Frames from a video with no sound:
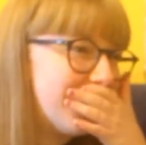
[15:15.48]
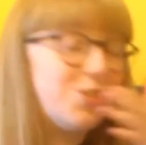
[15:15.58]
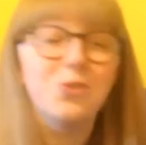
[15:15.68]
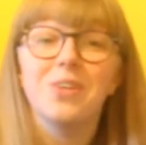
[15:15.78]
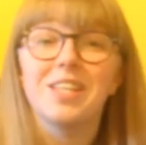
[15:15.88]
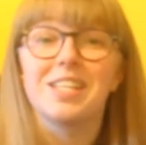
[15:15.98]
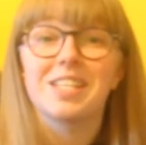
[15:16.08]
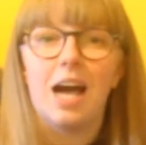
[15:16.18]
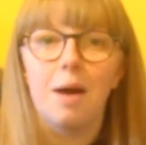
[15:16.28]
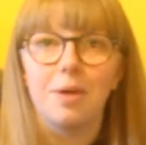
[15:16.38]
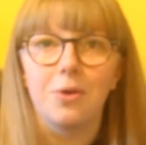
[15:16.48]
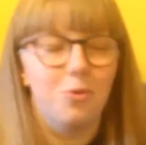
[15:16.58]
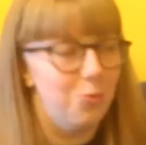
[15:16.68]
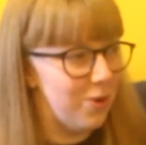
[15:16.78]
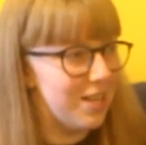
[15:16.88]
during this cameo
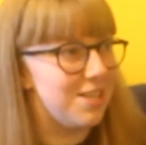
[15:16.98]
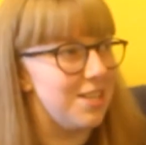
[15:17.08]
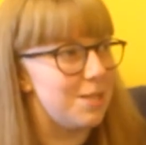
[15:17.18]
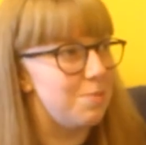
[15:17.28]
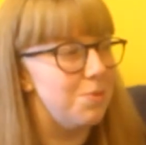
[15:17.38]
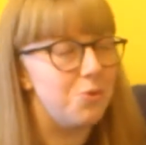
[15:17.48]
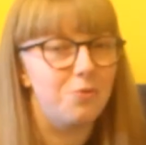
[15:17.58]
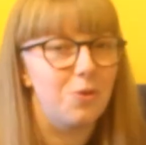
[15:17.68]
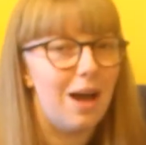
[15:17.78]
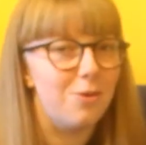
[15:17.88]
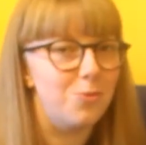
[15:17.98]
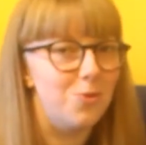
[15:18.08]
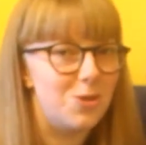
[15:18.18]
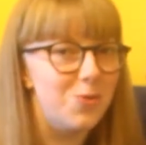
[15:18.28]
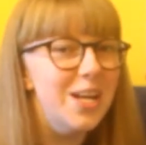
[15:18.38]
in which this beautiful How to
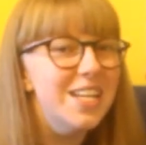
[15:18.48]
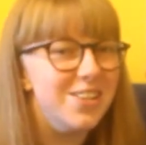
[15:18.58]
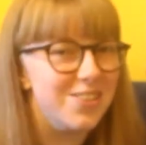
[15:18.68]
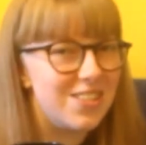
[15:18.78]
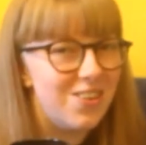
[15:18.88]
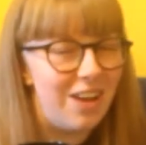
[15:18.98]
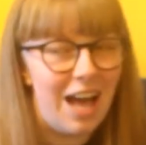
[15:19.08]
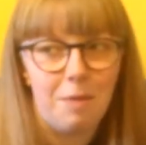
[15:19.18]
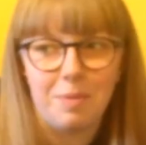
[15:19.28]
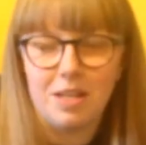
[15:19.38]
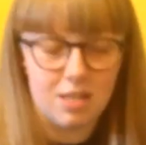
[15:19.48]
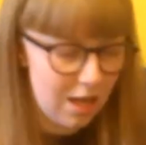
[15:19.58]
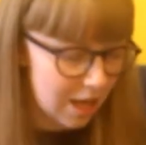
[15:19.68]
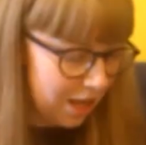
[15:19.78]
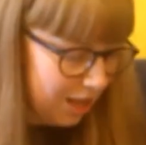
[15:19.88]
Wash Windows song happened,
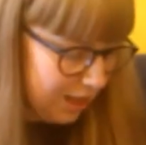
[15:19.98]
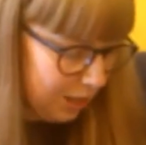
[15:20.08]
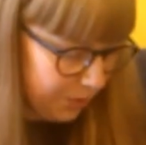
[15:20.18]
there